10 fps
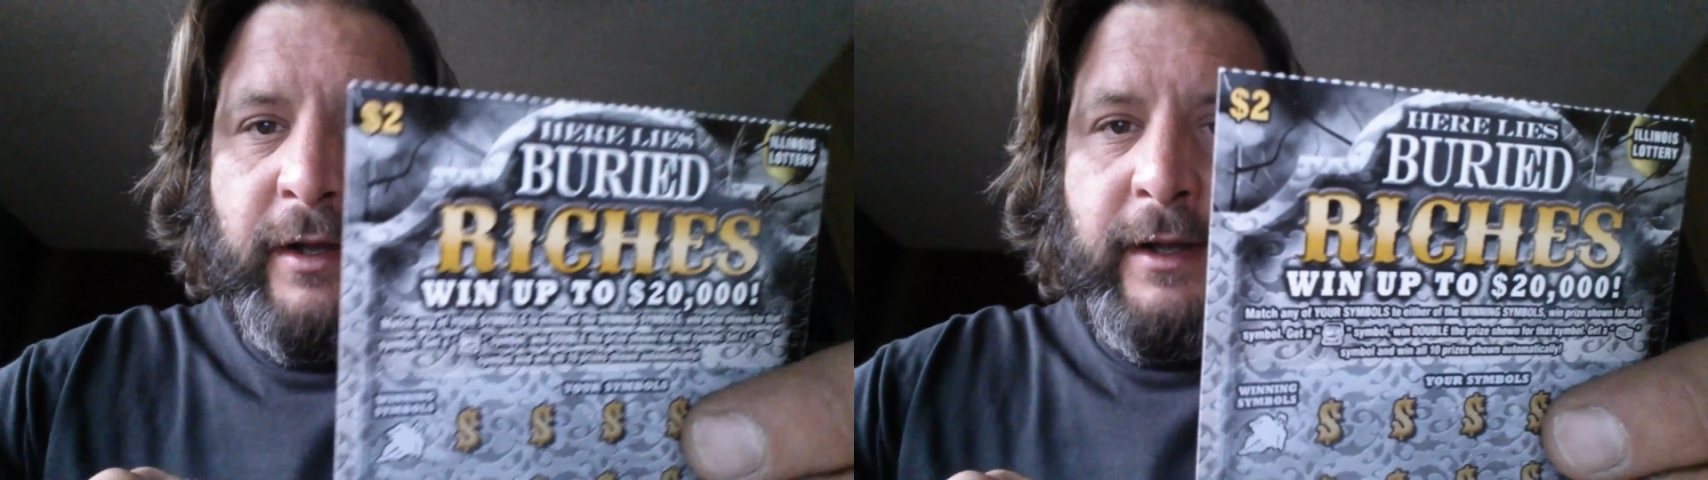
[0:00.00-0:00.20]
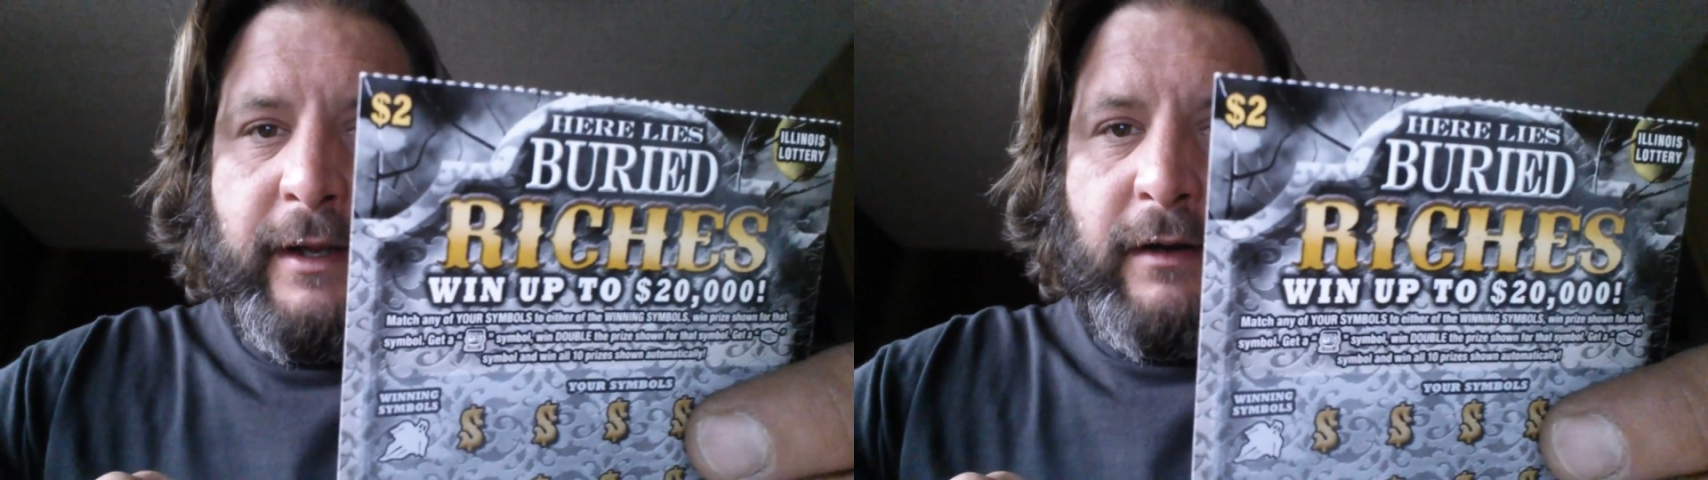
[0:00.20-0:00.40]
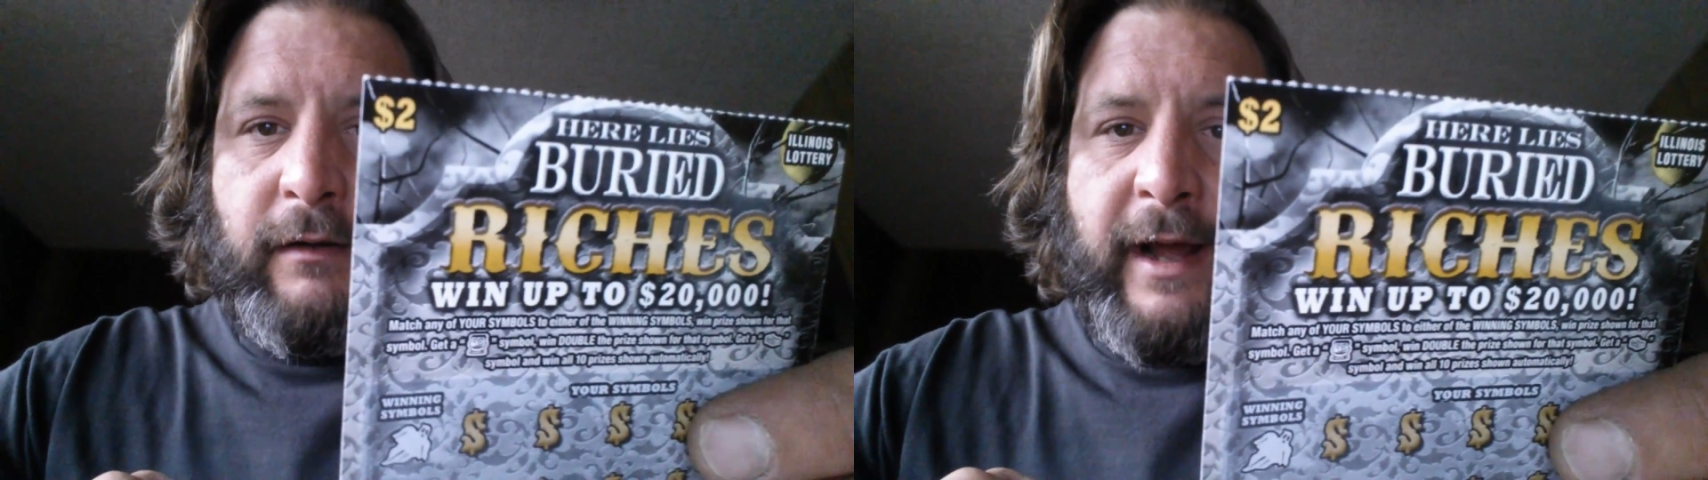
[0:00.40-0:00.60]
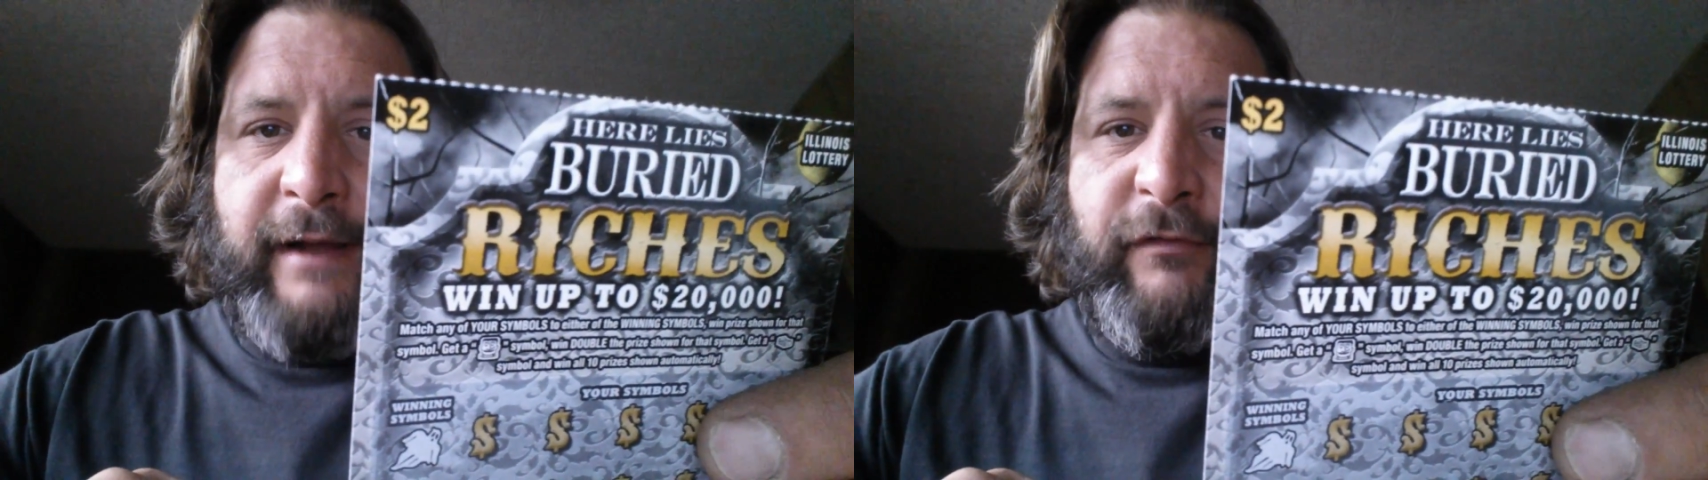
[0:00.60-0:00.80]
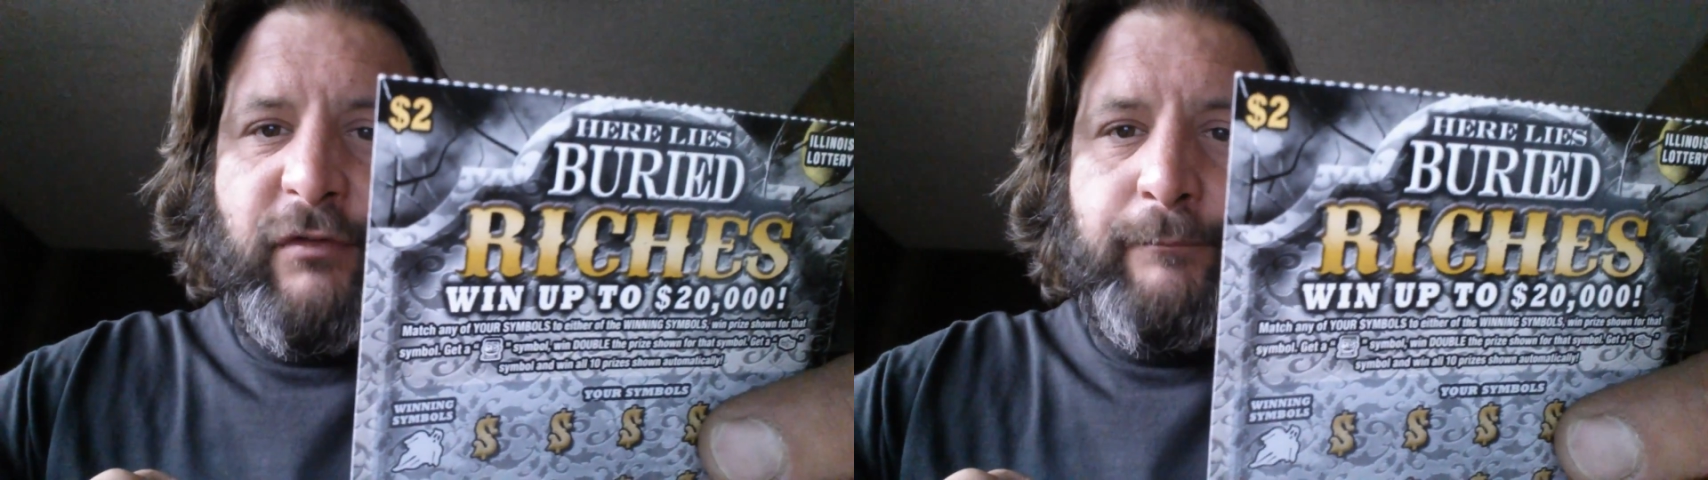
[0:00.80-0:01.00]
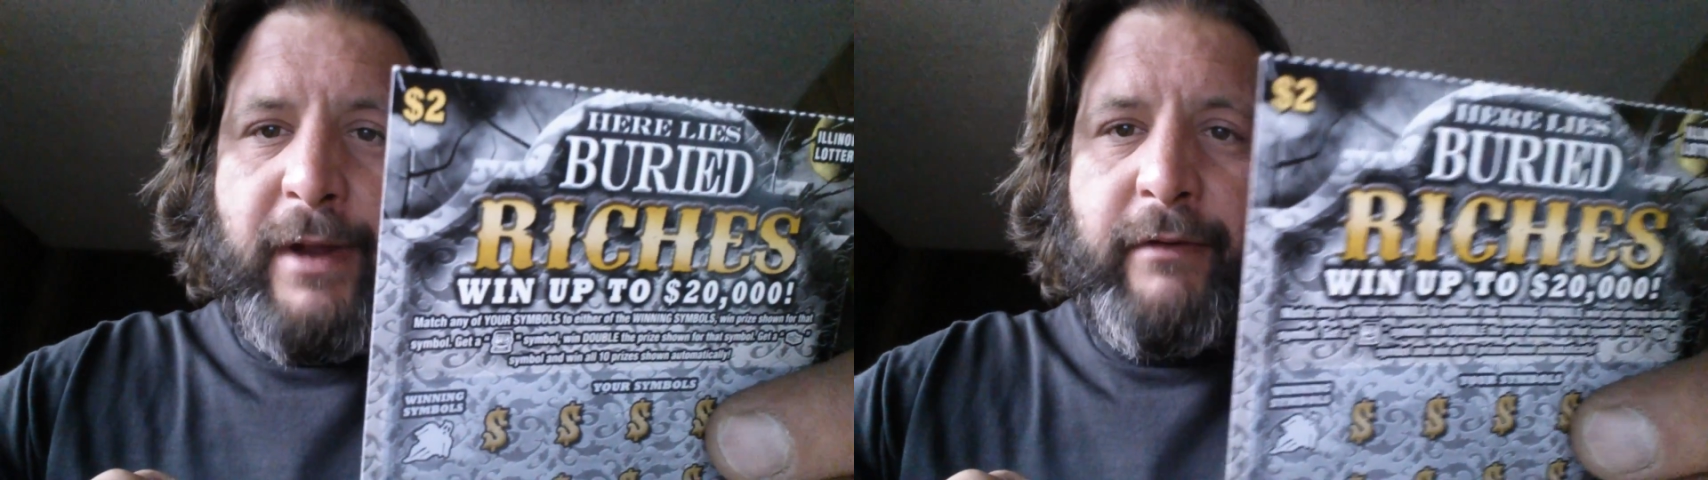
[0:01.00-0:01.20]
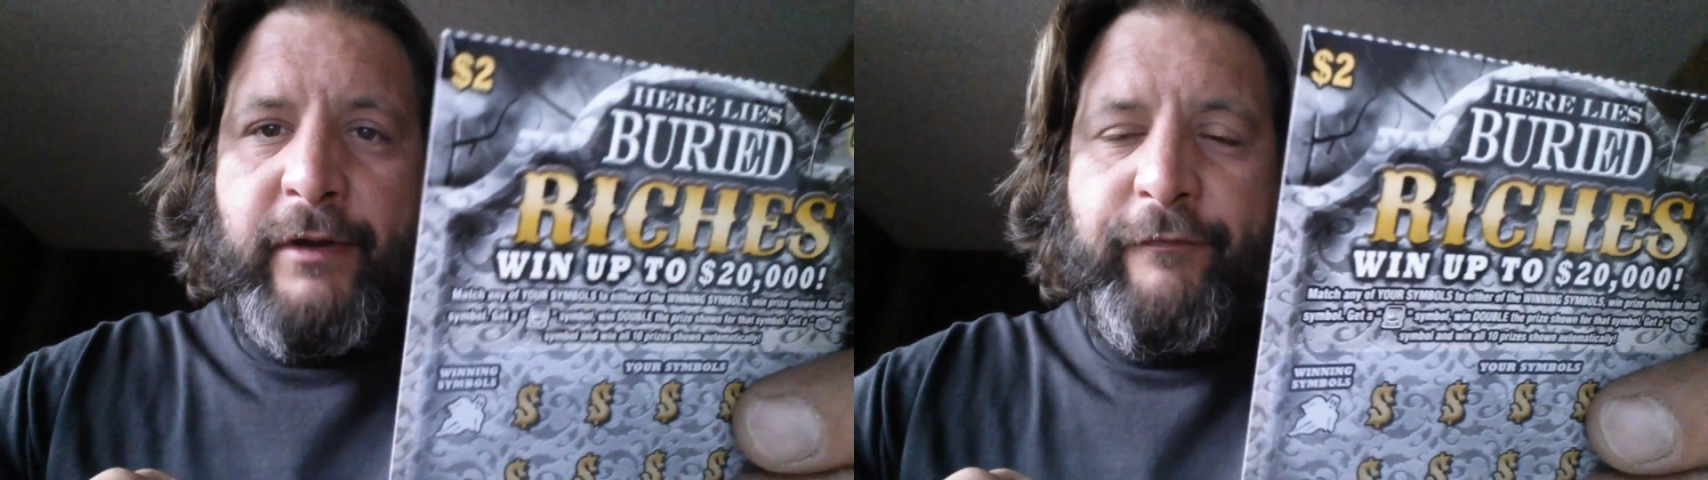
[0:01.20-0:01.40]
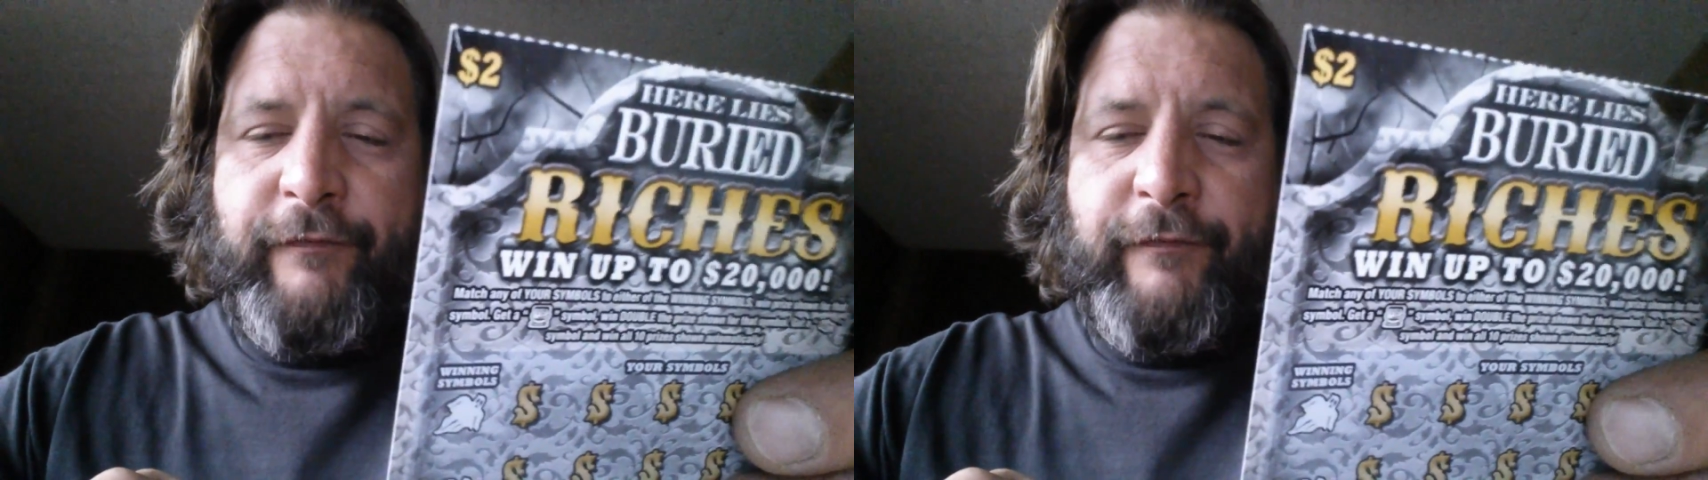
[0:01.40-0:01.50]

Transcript: here lies some buried